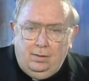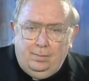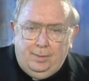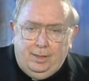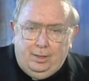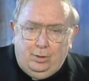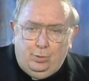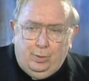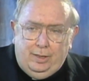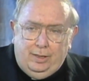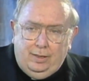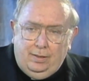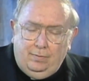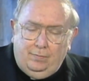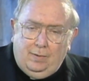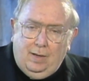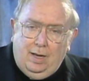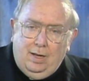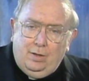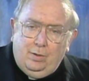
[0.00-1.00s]
between the
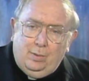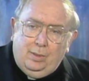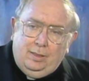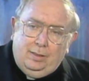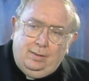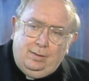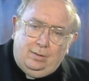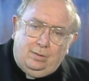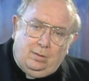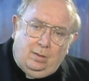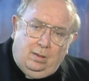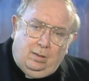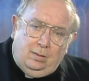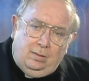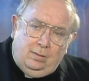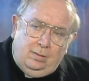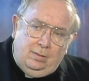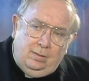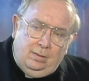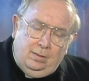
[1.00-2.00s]
Father and the Son
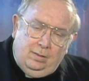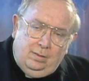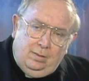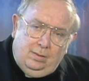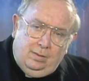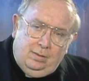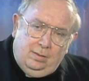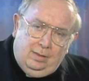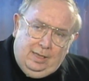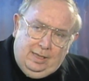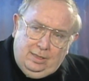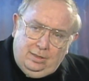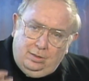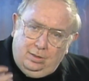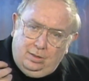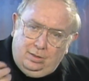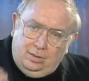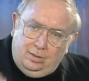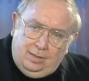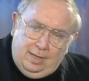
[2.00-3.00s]
is
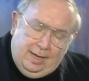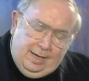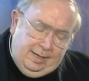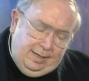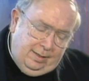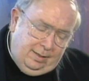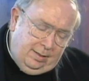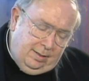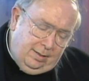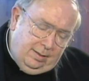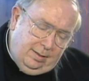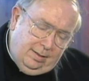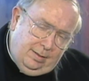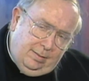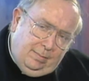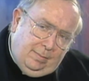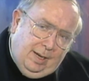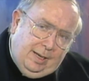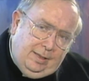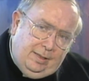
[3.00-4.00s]
sustained
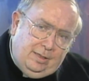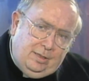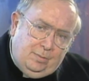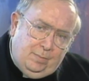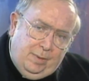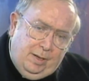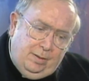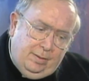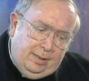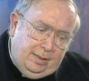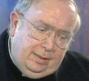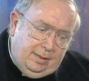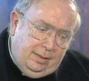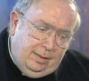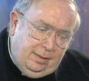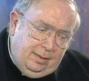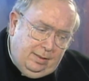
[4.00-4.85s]
by the Spirit.